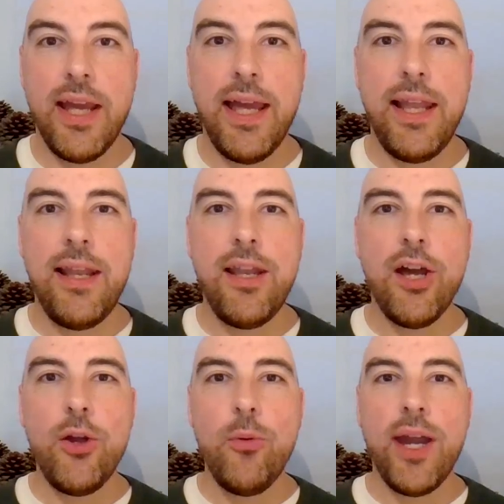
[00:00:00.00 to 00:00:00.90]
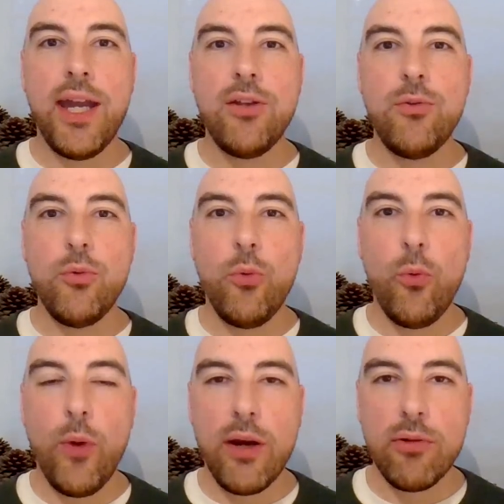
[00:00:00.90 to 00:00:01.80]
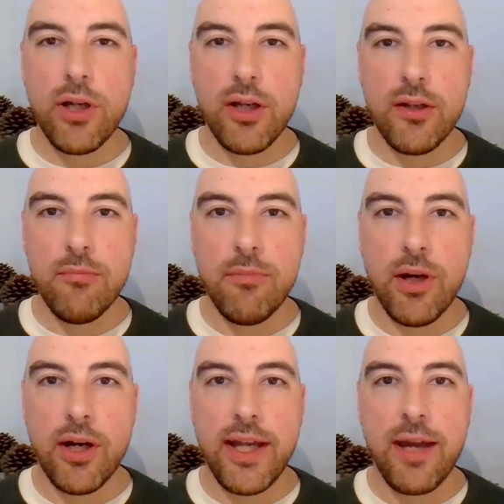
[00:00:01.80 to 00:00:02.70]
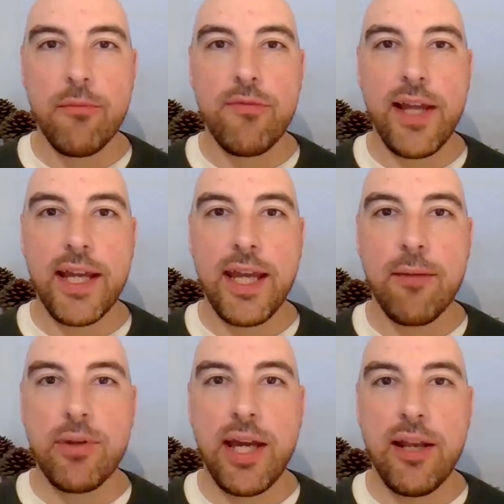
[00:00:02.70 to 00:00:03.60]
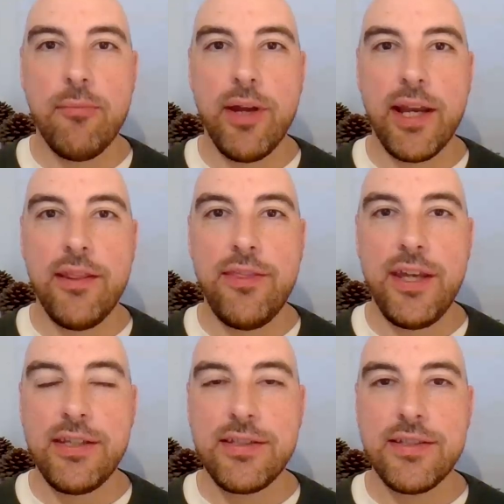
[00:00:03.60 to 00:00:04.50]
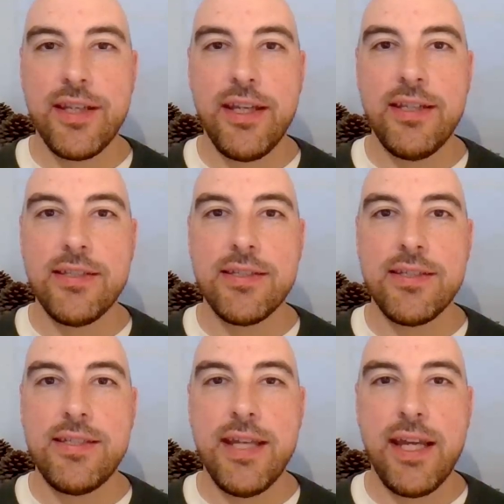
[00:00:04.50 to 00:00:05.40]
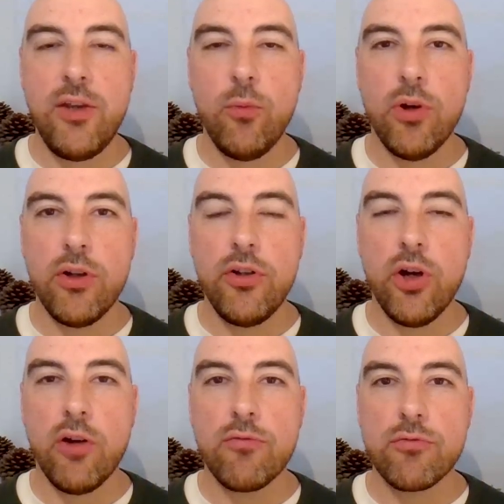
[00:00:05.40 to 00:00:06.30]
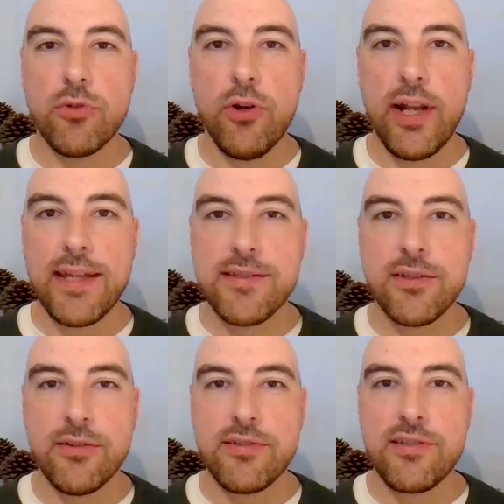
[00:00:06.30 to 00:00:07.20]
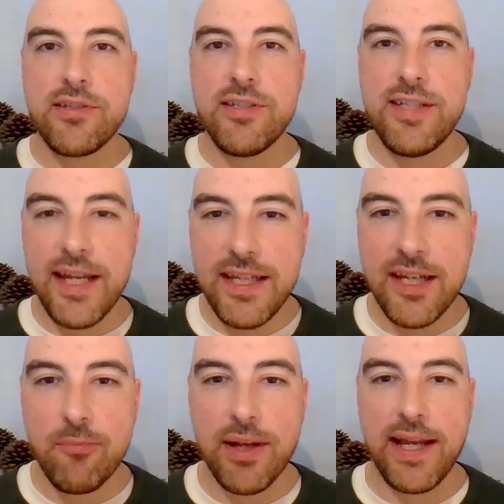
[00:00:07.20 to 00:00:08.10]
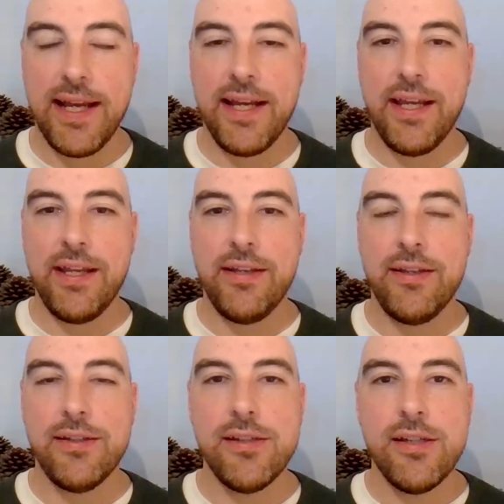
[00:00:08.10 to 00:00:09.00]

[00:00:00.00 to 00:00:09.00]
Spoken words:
Hello and welcome. I am Flat Cap Callum and this is day one of Royal Ascot's staking plan.